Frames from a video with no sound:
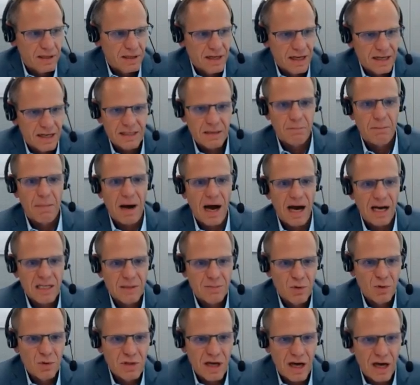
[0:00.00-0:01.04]
it as a mass
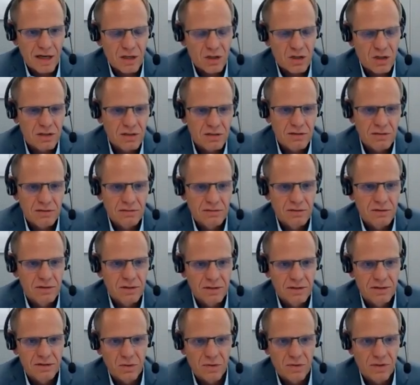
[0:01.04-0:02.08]
production
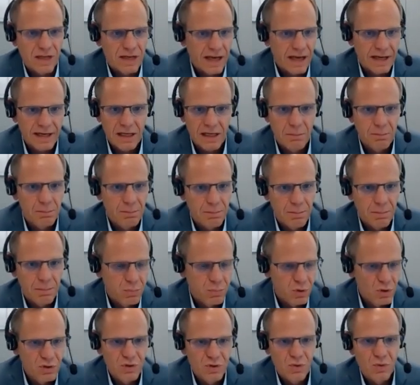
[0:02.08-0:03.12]
uh, so that I can
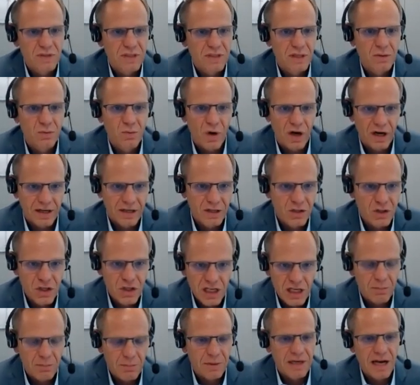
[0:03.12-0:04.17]
produce it very
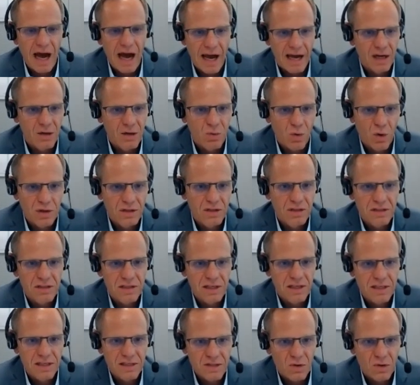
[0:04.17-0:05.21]
cheap in high
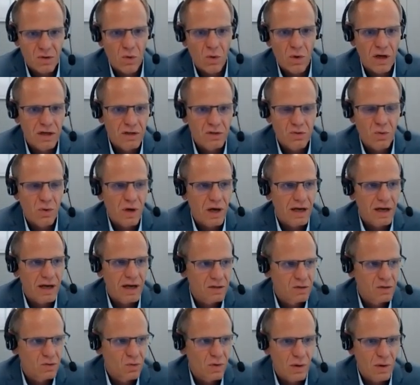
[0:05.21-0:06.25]
quantities, or do I
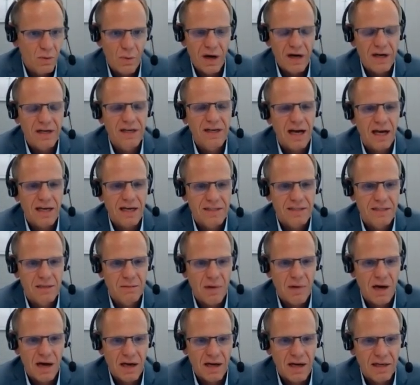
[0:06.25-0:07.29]
do a very
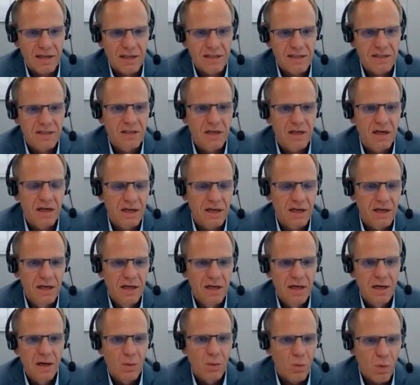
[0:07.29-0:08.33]
customized uh,
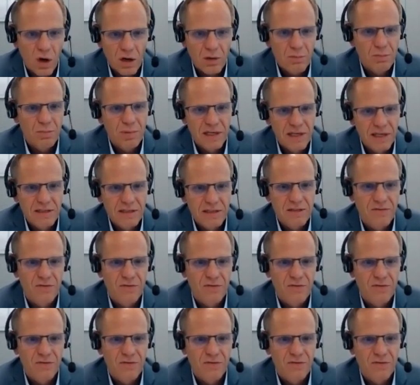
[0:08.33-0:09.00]
one-piece